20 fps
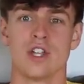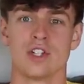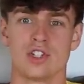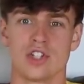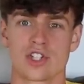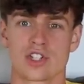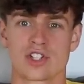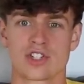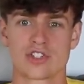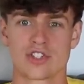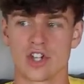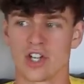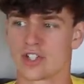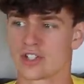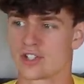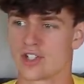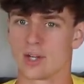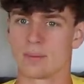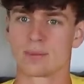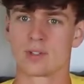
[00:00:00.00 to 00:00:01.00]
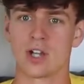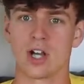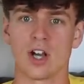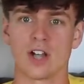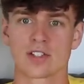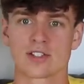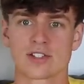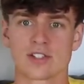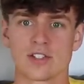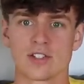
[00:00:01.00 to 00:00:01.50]
just sucked up
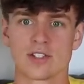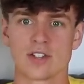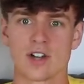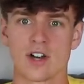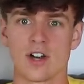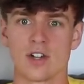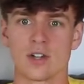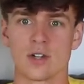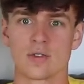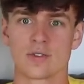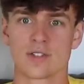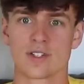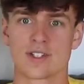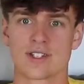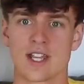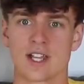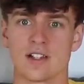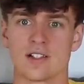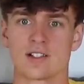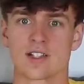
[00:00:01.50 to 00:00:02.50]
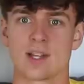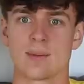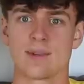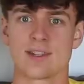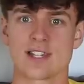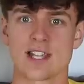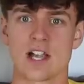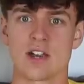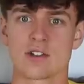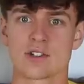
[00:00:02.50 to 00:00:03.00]
custard all over the
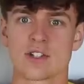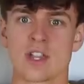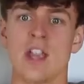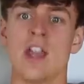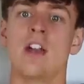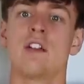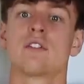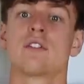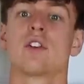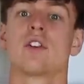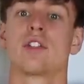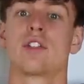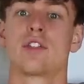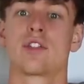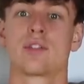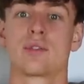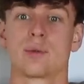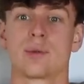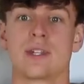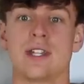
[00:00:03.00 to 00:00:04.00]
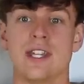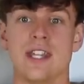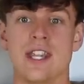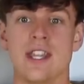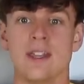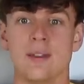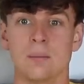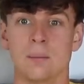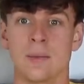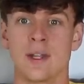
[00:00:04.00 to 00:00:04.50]
Teletubbies house for
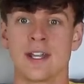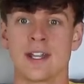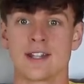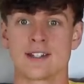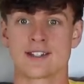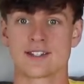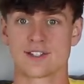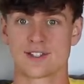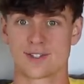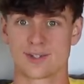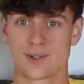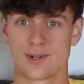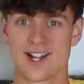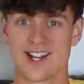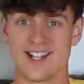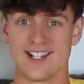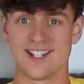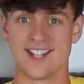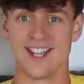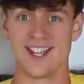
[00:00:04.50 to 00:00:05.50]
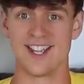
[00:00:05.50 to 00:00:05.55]
3 minutes straight.